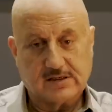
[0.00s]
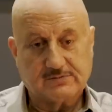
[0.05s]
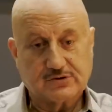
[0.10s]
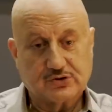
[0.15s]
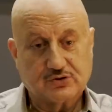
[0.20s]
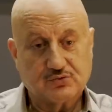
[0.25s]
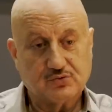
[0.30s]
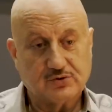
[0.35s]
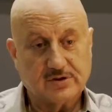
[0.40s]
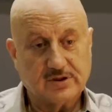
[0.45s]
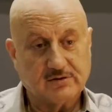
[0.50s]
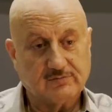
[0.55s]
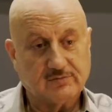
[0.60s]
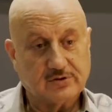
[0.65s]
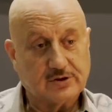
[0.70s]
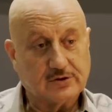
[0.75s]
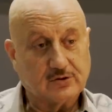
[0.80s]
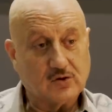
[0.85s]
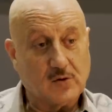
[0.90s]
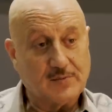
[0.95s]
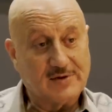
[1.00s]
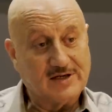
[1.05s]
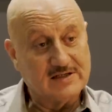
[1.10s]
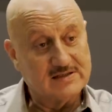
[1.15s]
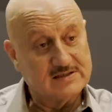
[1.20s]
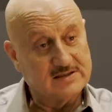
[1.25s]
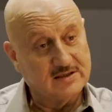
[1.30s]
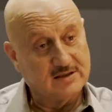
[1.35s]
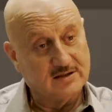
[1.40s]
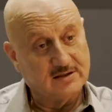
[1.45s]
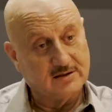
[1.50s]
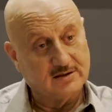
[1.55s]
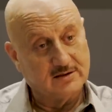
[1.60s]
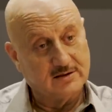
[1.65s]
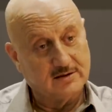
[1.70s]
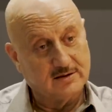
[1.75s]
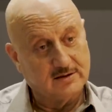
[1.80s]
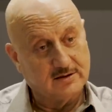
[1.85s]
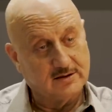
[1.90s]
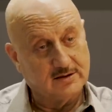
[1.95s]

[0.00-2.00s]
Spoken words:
I was shooting for a comedy scene